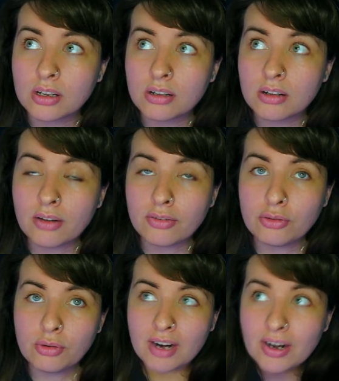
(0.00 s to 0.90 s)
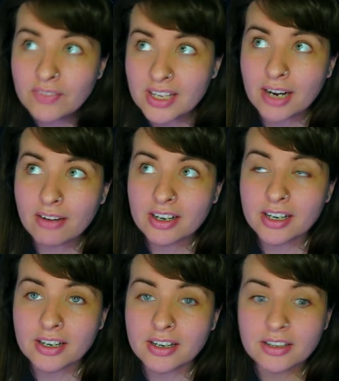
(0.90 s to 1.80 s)
I thought around the
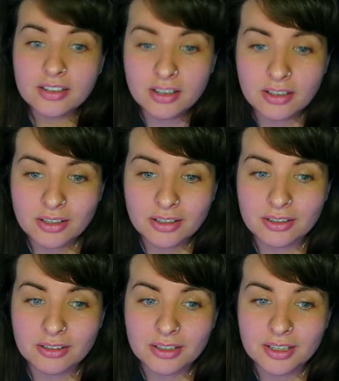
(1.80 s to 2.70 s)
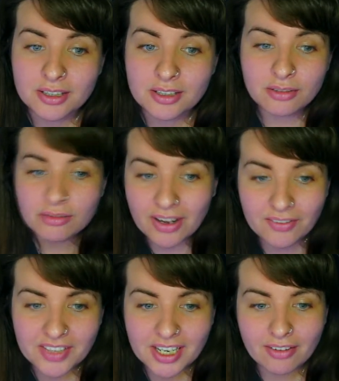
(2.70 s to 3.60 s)
area. No, not around
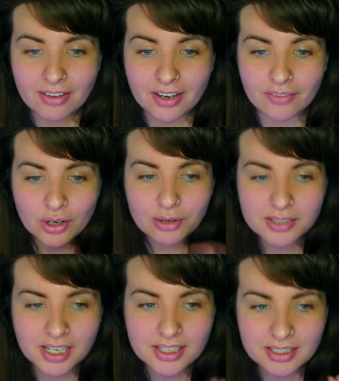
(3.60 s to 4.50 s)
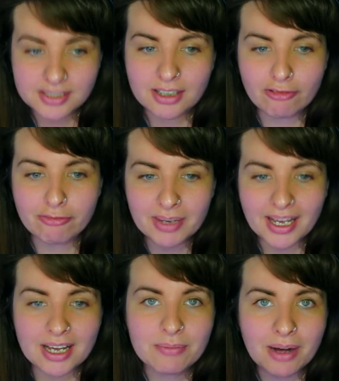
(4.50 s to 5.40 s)
the area. The hotel itself
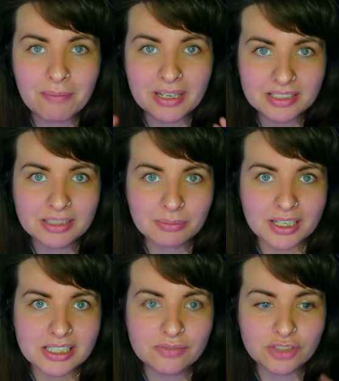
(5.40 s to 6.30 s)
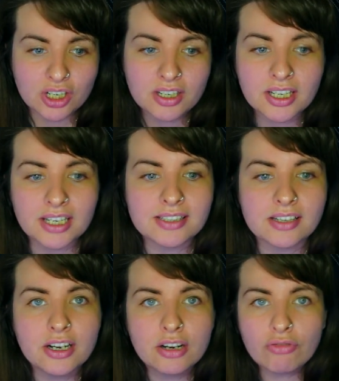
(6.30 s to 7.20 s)
became a meeting place for junkies,
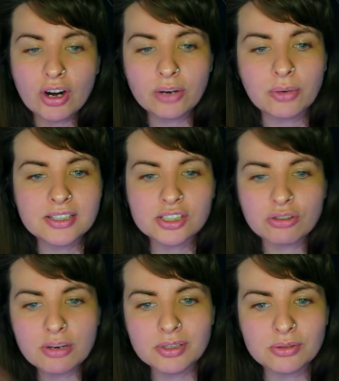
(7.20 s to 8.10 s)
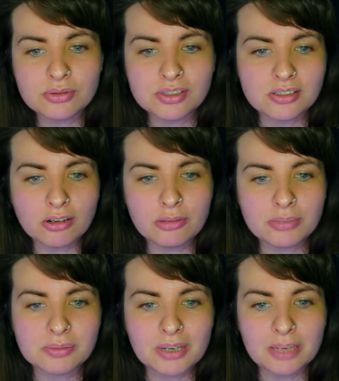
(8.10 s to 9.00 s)
runaways, criminals, and
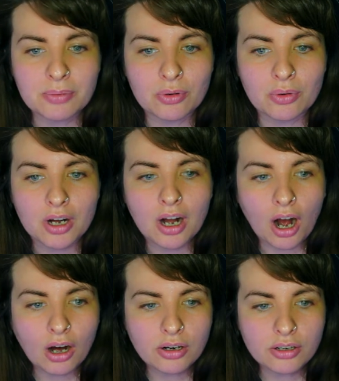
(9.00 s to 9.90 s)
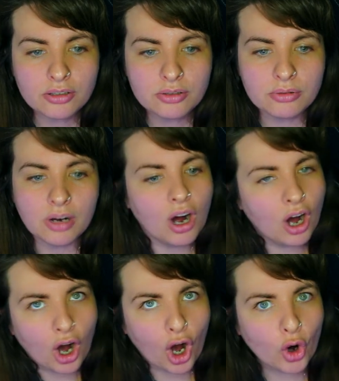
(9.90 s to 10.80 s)
homeless people. Oh,
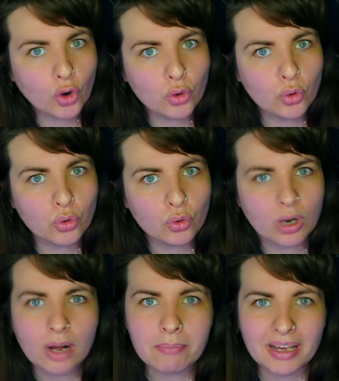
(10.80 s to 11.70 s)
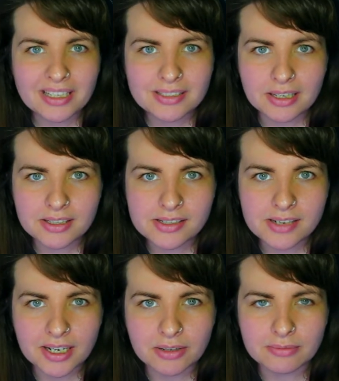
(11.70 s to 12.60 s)
ho, makes sense
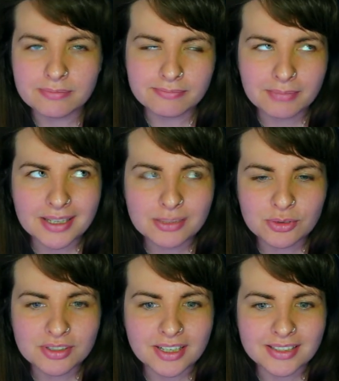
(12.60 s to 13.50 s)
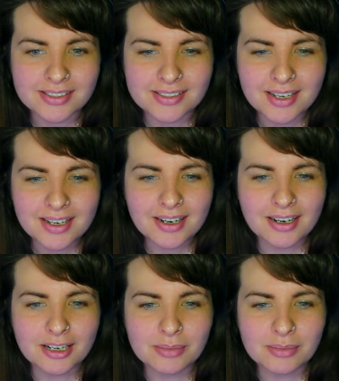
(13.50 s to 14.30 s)
now. Makes more sense. Um,